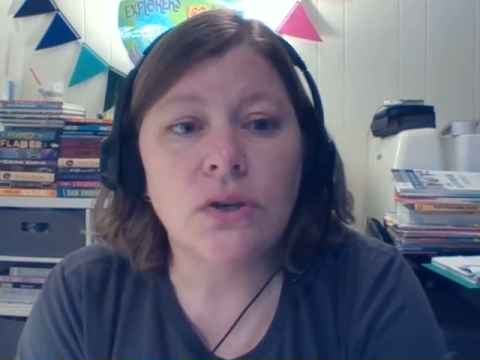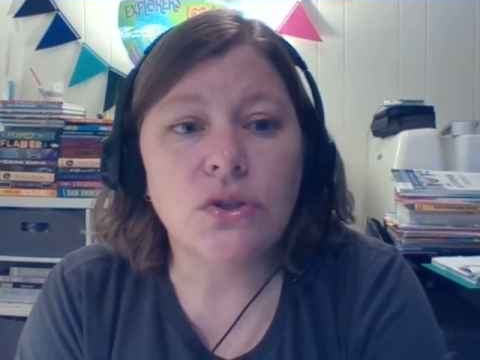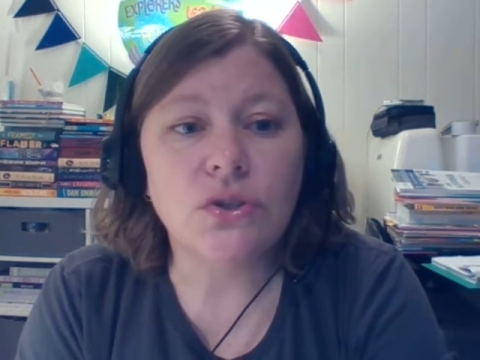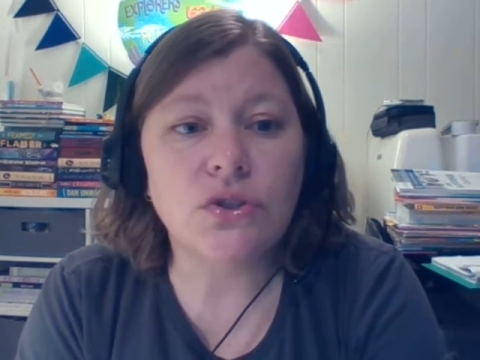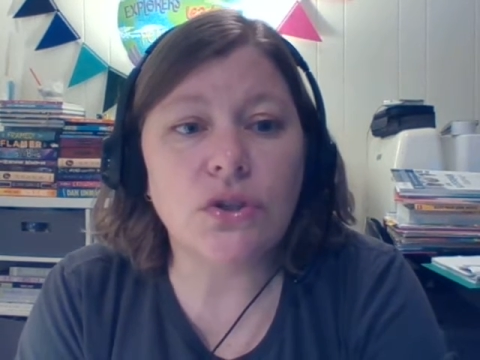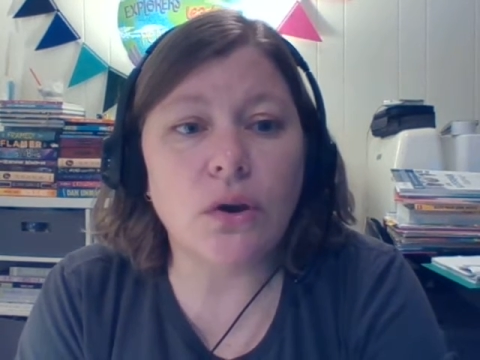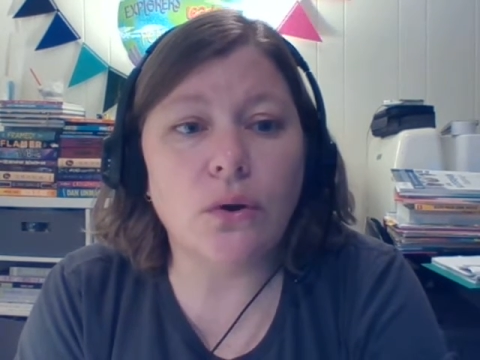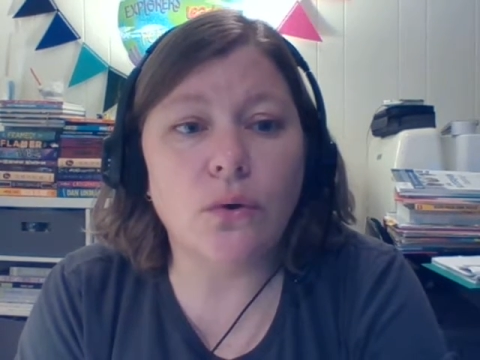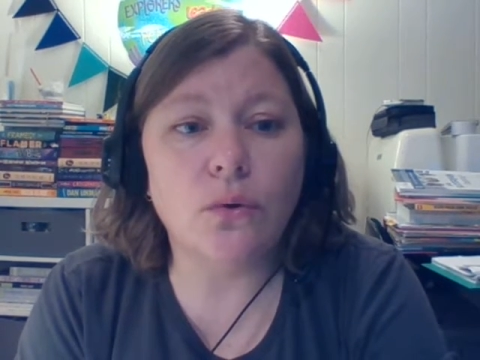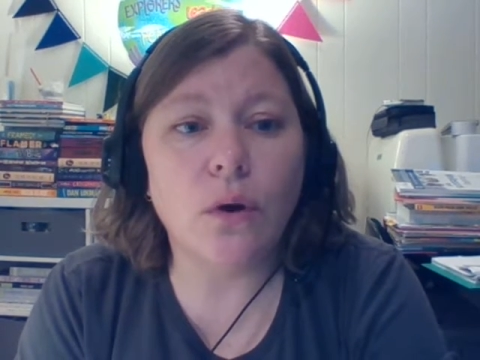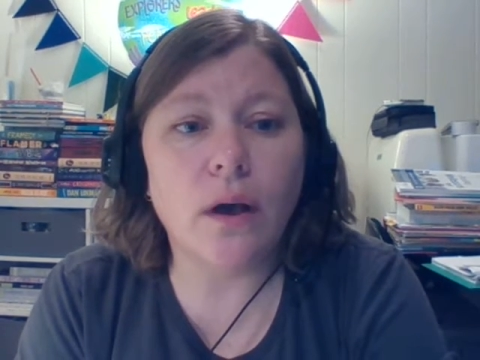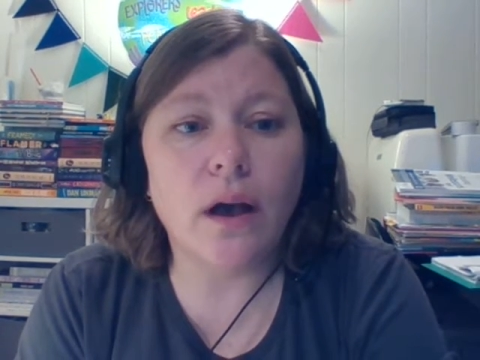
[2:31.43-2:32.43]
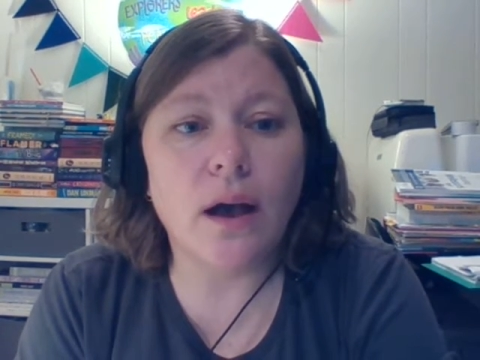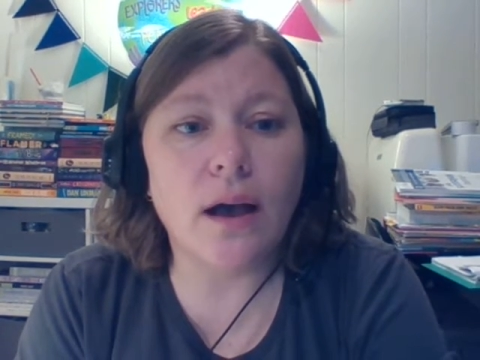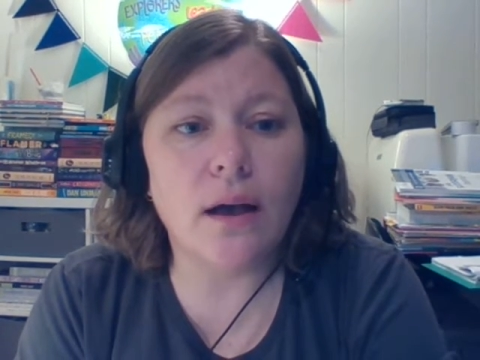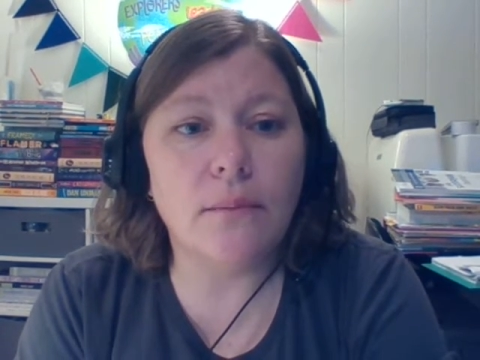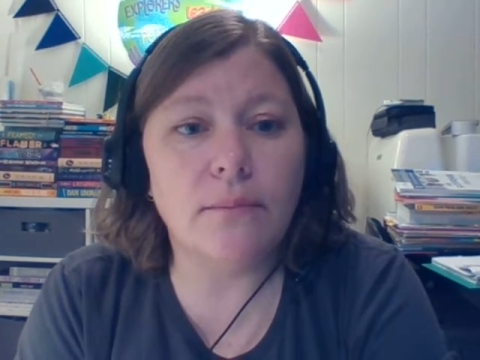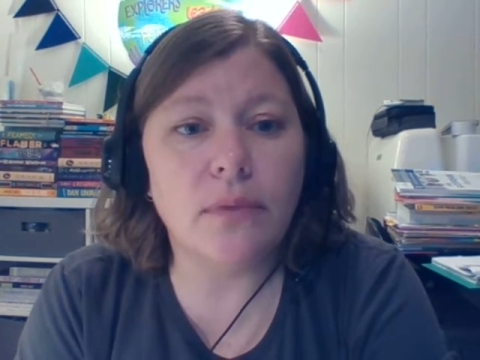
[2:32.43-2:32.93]
So
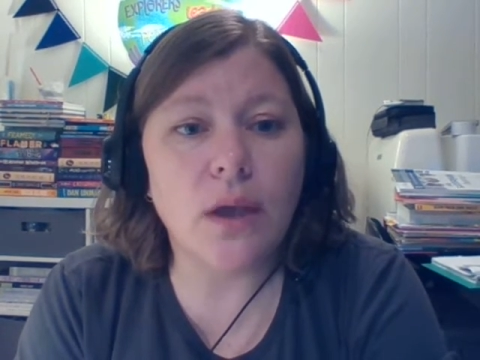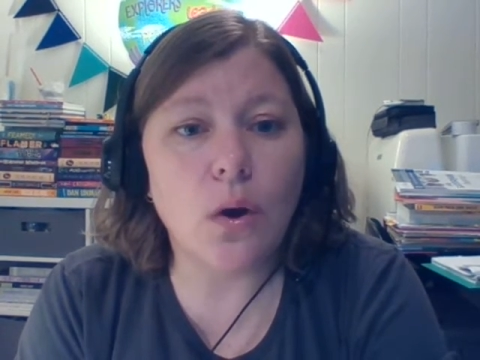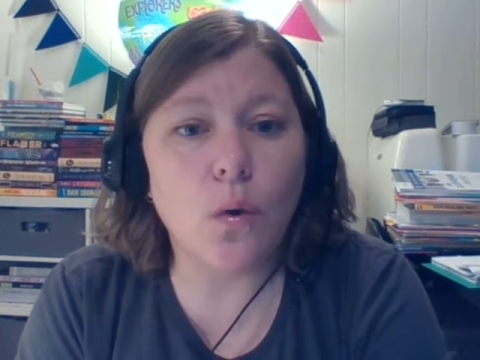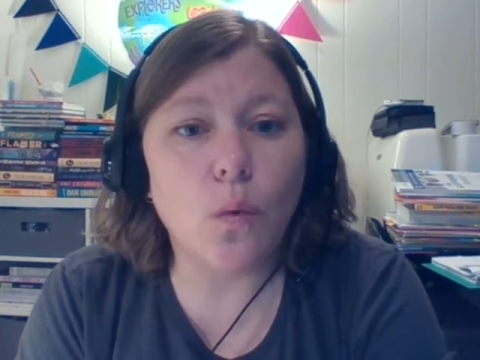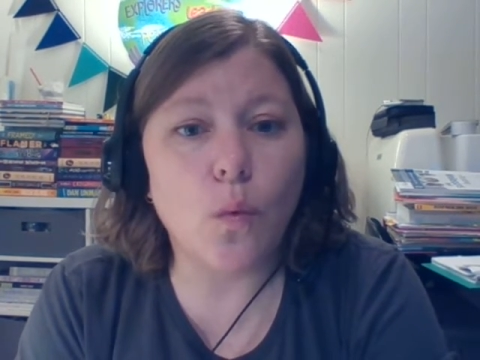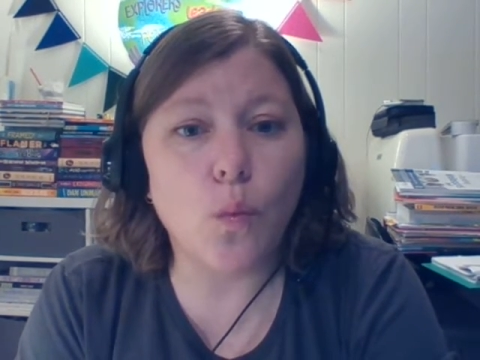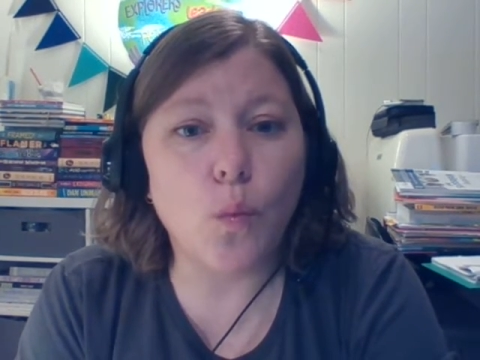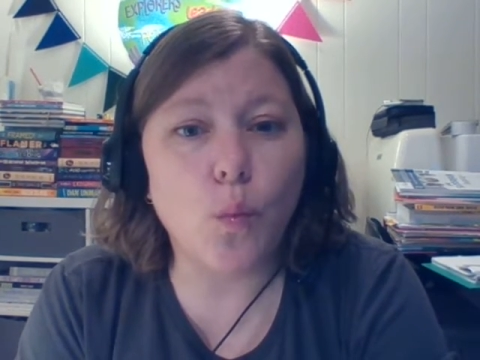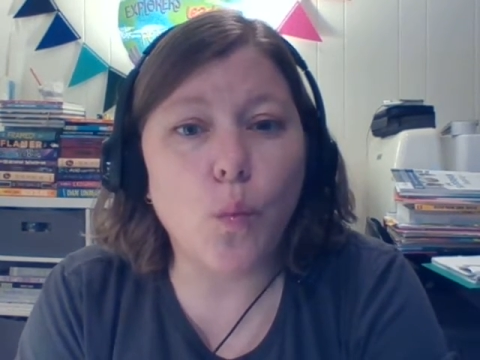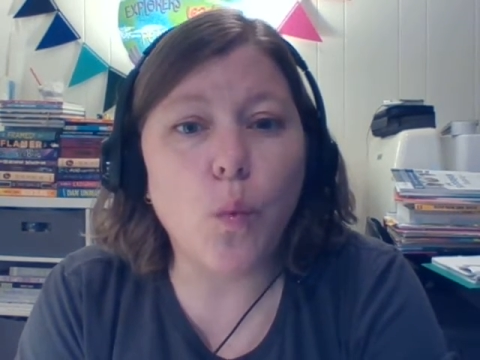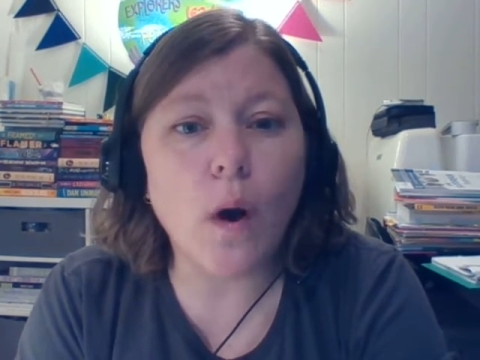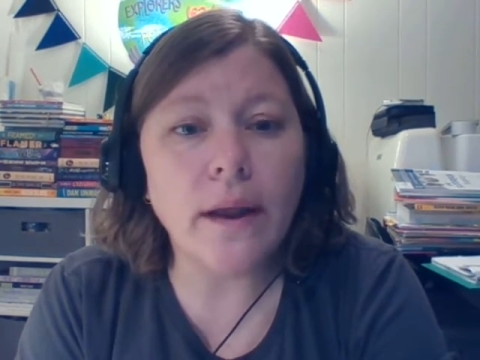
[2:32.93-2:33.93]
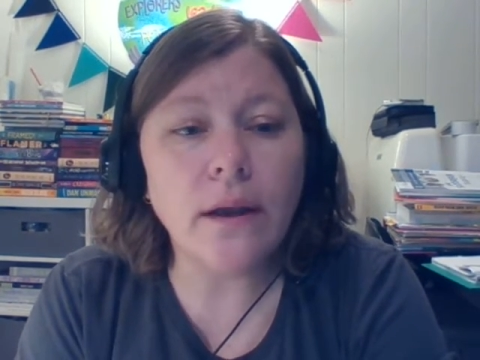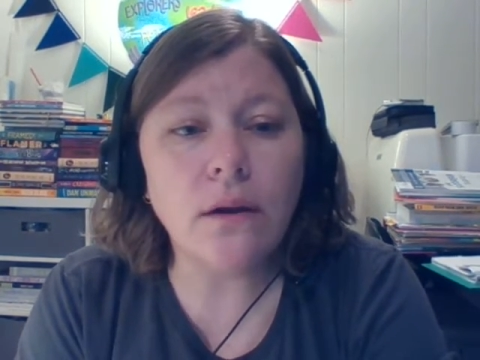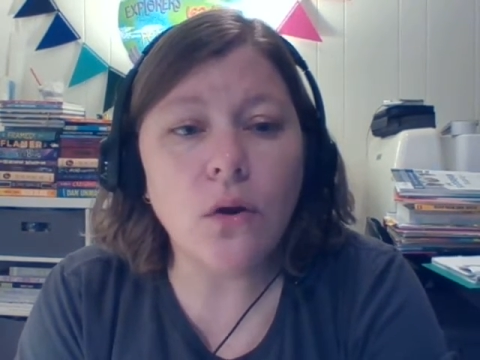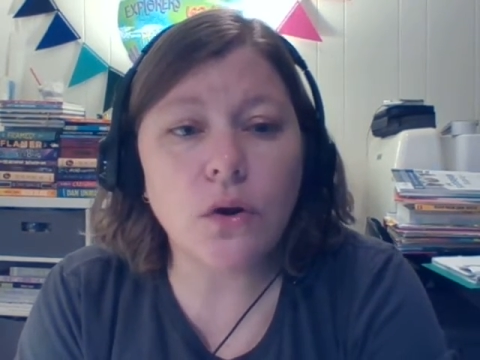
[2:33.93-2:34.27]
one